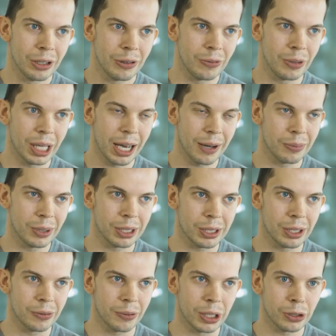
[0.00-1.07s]
we have this
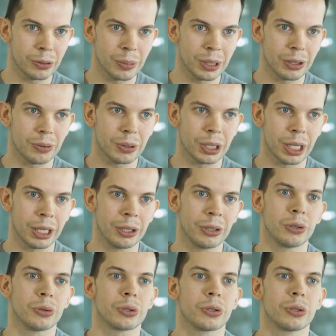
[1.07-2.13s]
environment where I
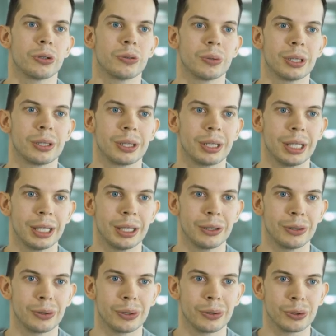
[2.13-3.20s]
also always say,
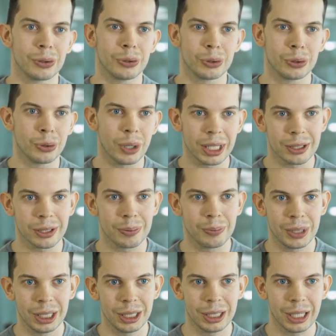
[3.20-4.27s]
you know, you, you ask
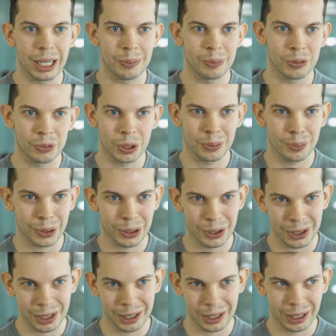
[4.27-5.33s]
me, I'm one
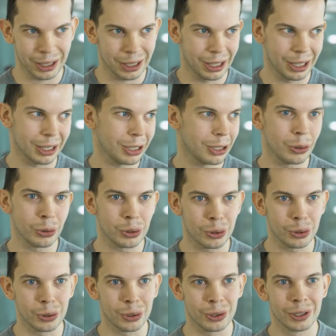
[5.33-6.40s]
person, go
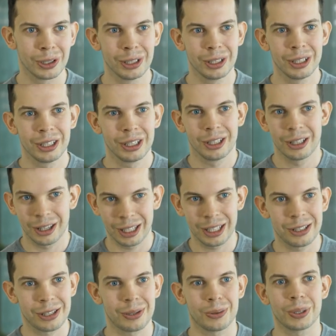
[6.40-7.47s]
to
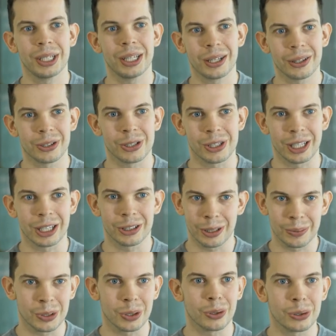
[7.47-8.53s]
these three other
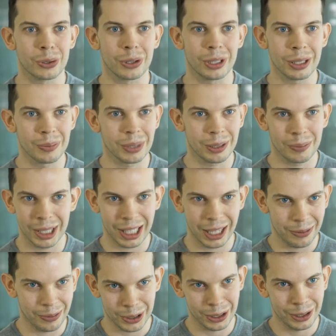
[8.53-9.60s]
startups, talk to them. They might
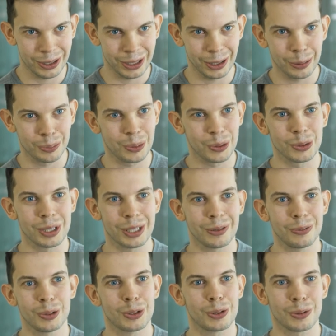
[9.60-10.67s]
have very
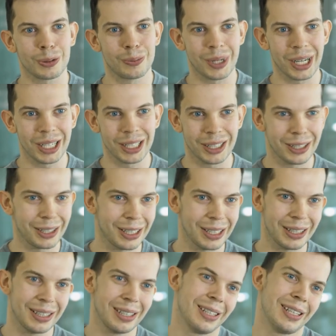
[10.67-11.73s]
opposing views from mine. And
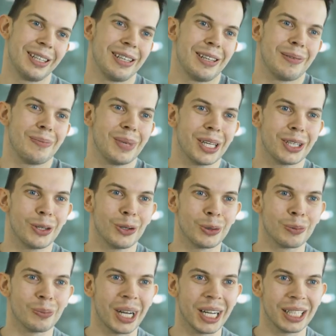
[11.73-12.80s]
then make your
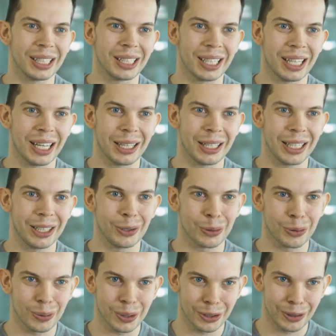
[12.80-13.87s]
own mind. I
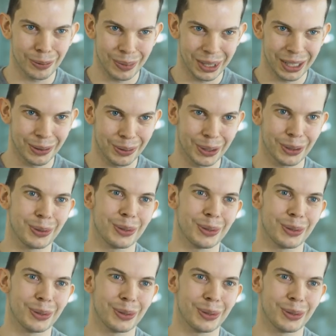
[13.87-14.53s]
don't want to be the one